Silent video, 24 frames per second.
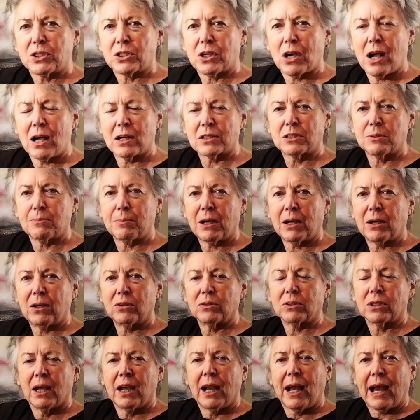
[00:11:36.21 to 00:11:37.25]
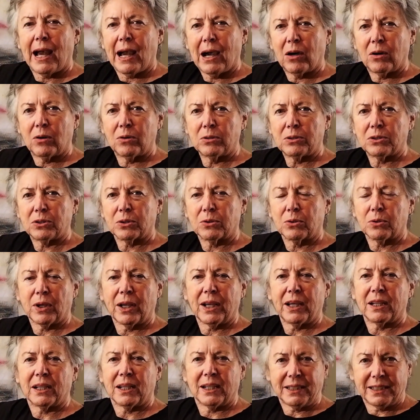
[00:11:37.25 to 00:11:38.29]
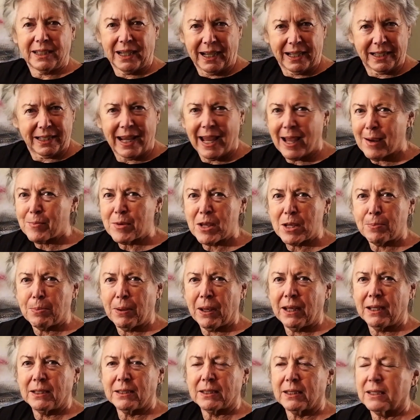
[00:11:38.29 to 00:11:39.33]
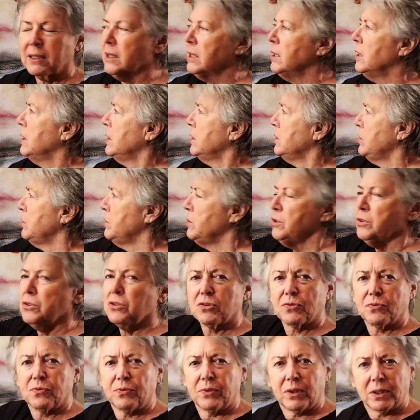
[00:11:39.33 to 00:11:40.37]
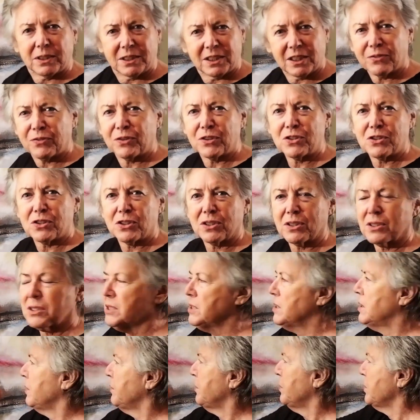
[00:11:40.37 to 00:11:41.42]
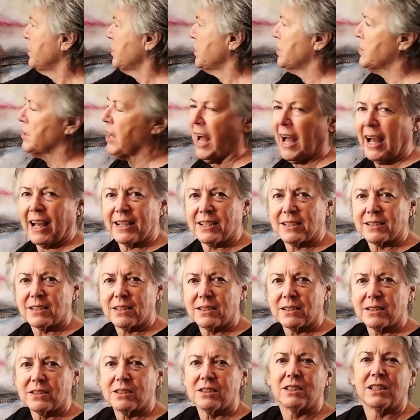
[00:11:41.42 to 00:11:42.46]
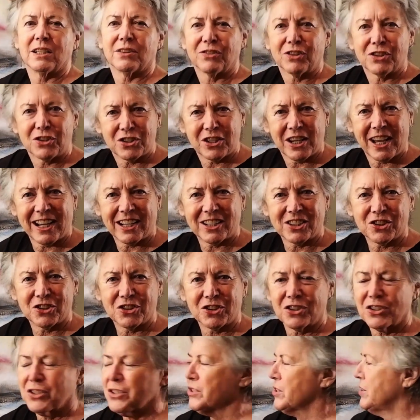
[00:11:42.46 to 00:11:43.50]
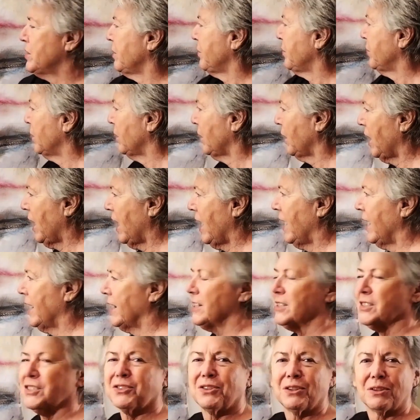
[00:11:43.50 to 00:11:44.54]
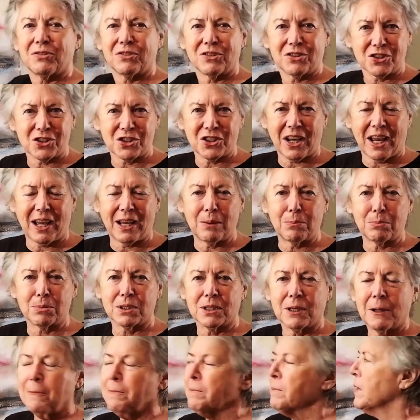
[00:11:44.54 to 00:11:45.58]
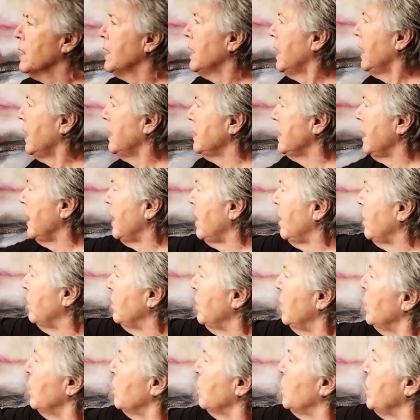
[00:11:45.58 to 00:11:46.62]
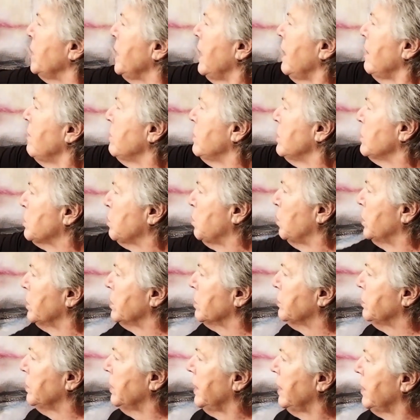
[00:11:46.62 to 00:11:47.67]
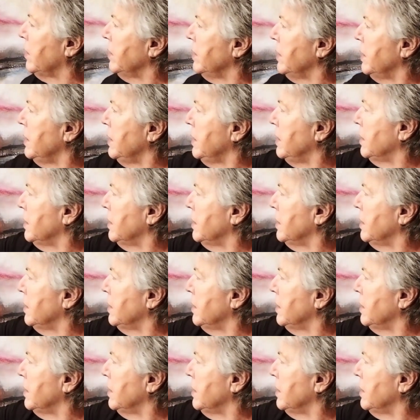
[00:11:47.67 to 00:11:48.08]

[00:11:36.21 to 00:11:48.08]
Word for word: we talked about how to create a dynamic painting. You use differences, different sizes, different textures, different lines, different shapes. And now we have this wonderful area